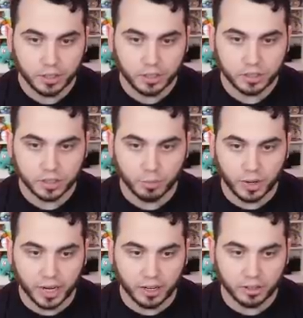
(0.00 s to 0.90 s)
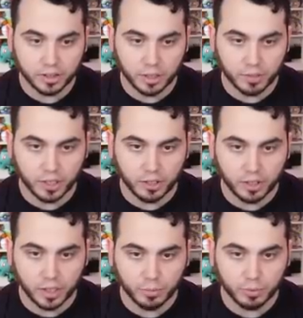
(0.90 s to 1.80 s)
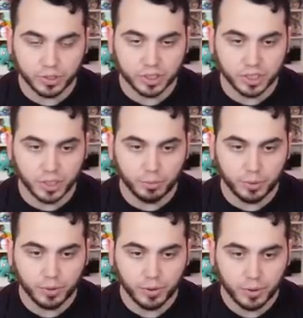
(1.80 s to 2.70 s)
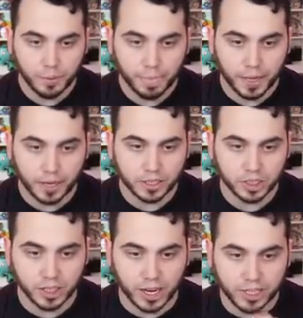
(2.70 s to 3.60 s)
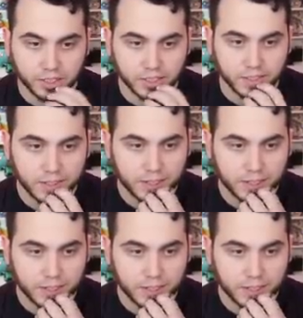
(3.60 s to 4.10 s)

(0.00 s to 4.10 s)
He's going to pound. I'm going to yawn, put him to sleep. And I just click Acid.